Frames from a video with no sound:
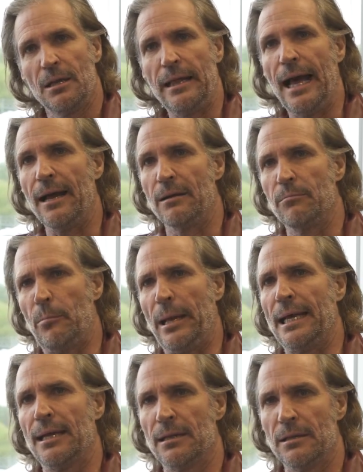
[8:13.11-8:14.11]
that
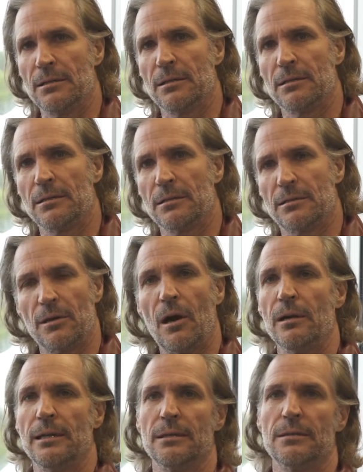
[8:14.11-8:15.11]
band
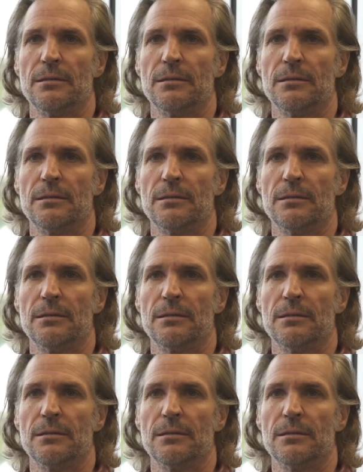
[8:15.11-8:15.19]
started